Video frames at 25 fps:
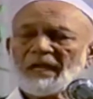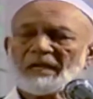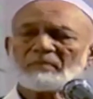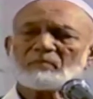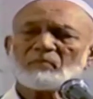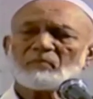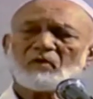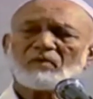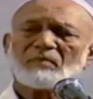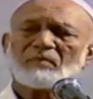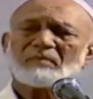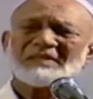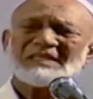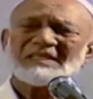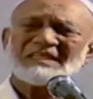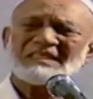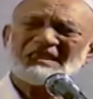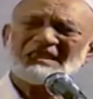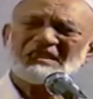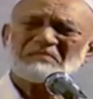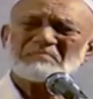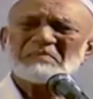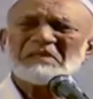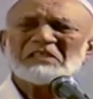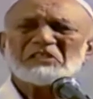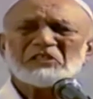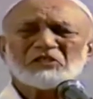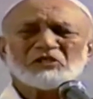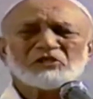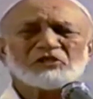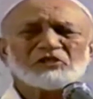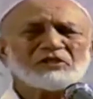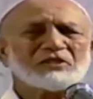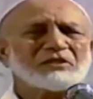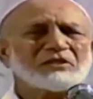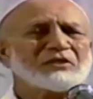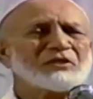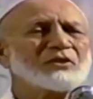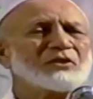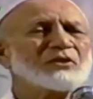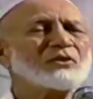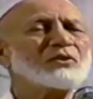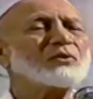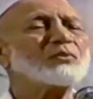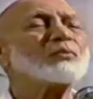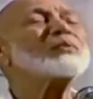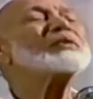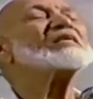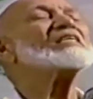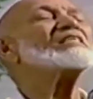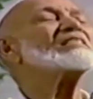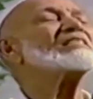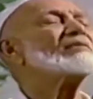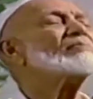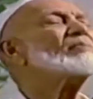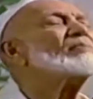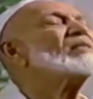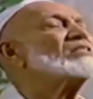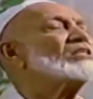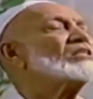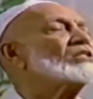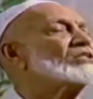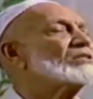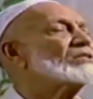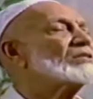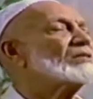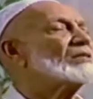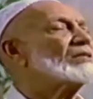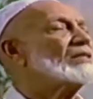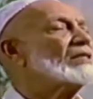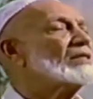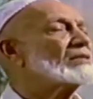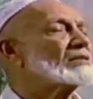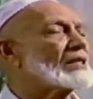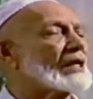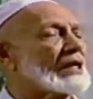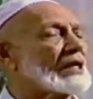and Muhammad is his messenger, what is the message?